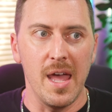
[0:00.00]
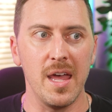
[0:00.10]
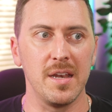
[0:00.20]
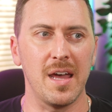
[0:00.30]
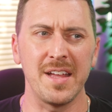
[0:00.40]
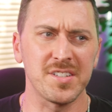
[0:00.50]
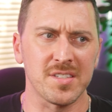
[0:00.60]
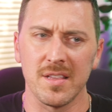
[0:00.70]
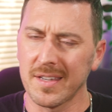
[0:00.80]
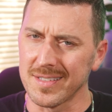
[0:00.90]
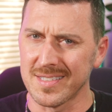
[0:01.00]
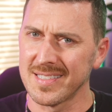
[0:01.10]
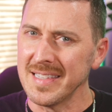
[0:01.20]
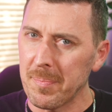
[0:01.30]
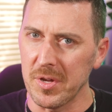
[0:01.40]
And I just saw like a
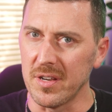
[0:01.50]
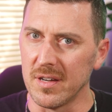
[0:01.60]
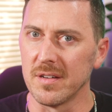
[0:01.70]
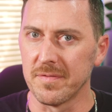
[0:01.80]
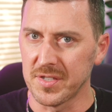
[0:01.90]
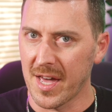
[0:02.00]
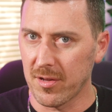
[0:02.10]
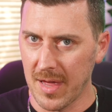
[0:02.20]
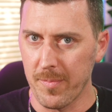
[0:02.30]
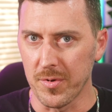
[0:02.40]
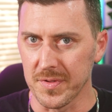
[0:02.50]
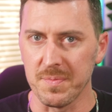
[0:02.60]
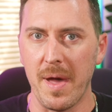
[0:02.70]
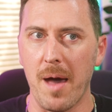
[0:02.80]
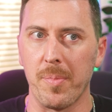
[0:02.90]
snippet of Shadow Labyrinth's
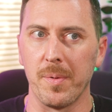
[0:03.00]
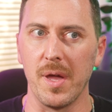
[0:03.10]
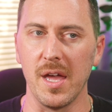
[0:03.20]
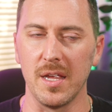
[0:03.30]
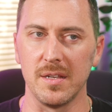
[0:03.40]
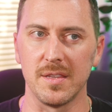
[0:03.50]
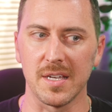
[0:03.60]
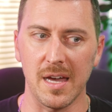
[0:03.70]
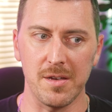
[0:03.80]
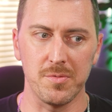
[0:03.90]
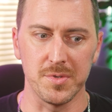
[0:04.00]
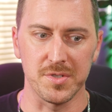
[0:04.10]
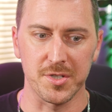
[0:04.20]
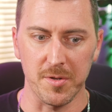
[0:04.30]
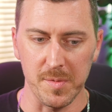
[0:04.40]
map, and the guy who was
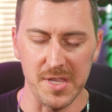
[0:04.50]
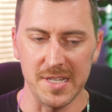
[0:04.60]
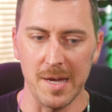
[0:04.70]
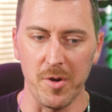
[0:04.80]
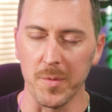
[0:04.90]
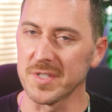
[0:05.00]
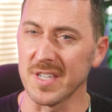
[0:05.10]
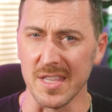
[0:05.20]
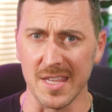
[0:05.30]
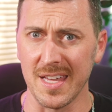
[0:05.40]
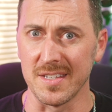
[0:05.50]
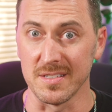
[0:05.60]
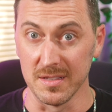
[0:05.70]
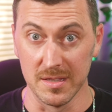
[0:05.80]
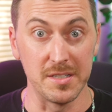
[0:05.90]
showing me the demo was saying that that is
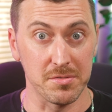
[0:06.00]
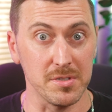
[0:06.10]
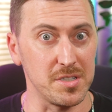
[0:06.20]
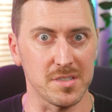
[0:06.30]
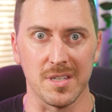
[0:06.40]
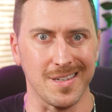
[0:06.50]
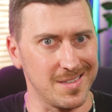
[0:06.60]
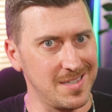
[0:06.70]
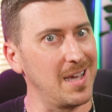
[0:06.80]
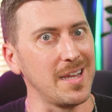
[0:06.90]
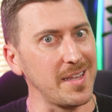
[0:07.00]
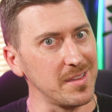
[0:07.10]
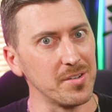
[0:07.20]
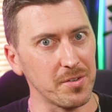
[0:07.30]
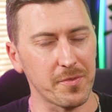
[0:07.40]
literally just like a tiny
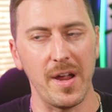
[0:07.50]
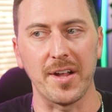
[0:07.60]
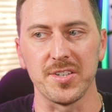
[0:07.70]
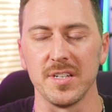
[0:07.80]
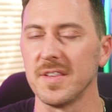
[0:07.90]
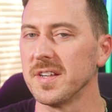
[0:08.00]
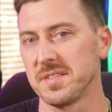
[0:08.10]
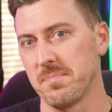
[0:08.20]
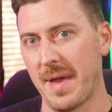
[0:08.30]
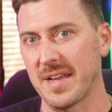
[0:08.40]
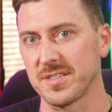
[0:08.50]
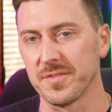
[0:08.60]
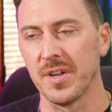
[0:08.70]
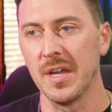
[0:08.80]
little fraction and that it's massive.